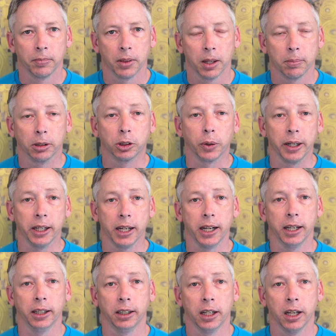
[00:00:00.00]
Between
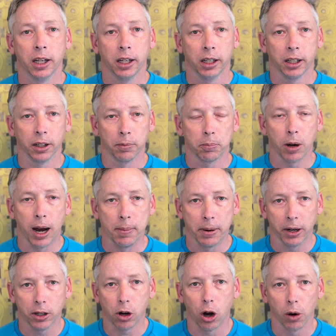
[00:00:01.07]
getting the
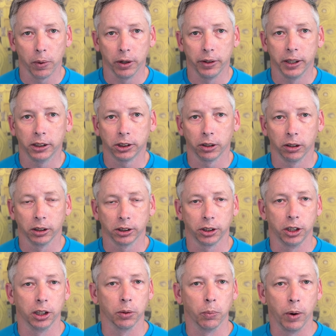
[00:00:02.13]
primary car rental insurance, so
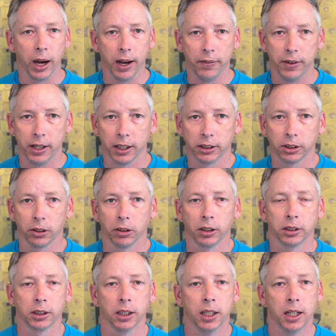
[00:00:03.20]
you can waive the
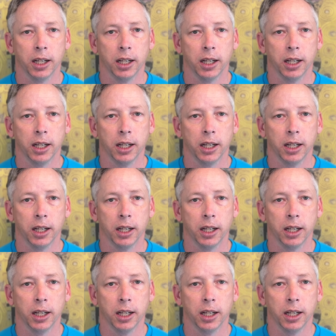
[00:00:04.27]
insurance,